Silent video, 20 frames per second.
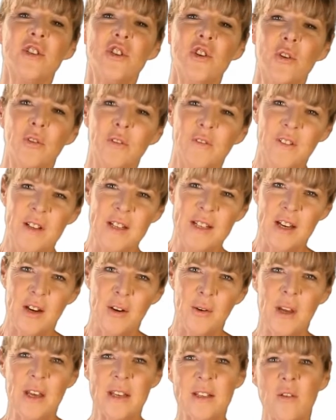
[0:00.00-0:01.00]
short
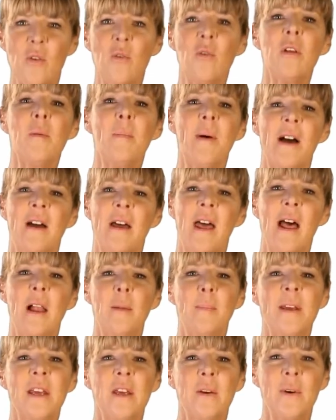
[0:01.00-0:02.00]
video is all about
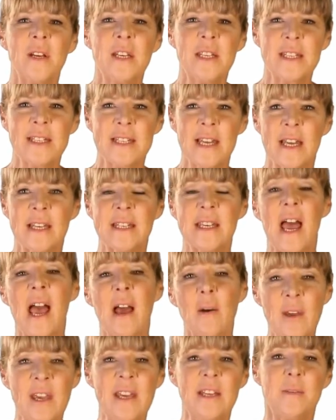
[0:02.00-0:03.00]
helping you understand
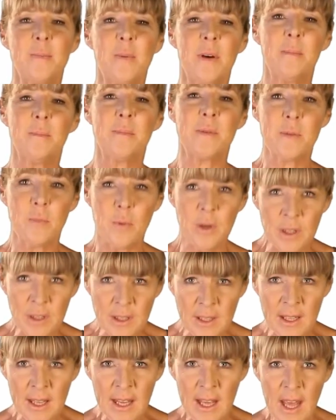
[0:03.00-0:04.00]
how heat pumps
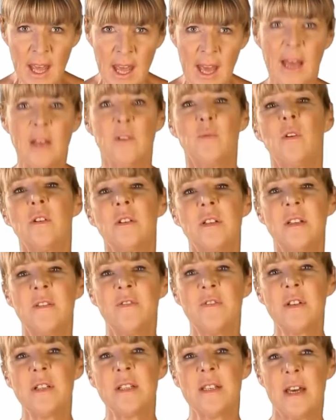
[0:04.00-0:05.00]
work and what
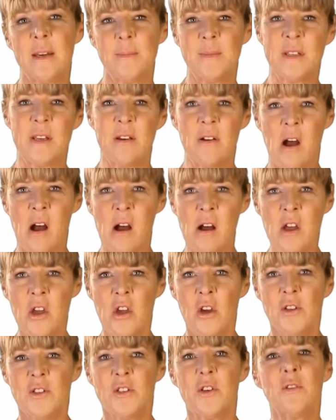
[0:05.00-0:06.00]
different types there are,
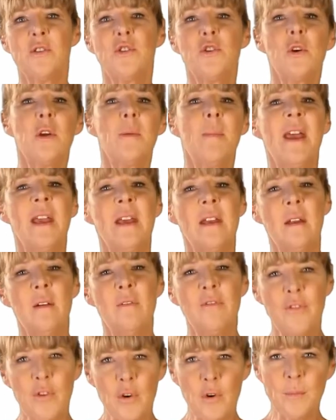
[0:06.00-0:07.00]
so that you can make an
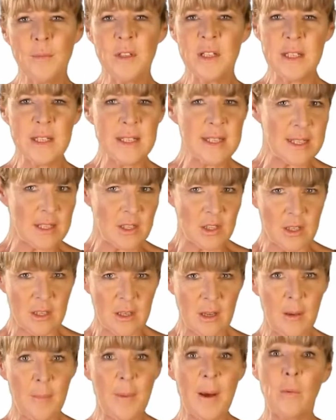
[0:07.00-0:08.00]
informed decision
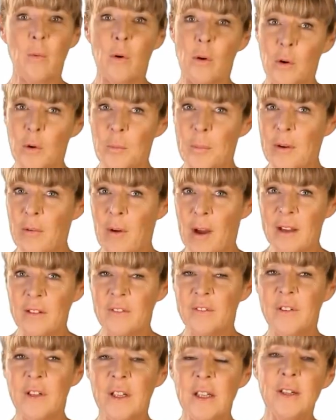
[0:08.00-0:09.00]
about what could be right
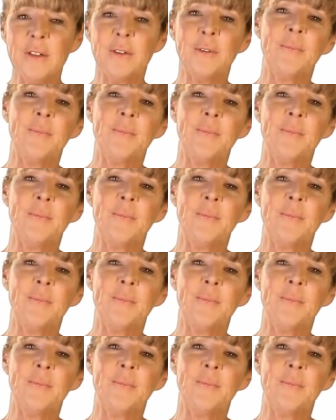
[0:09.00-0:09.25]
for you.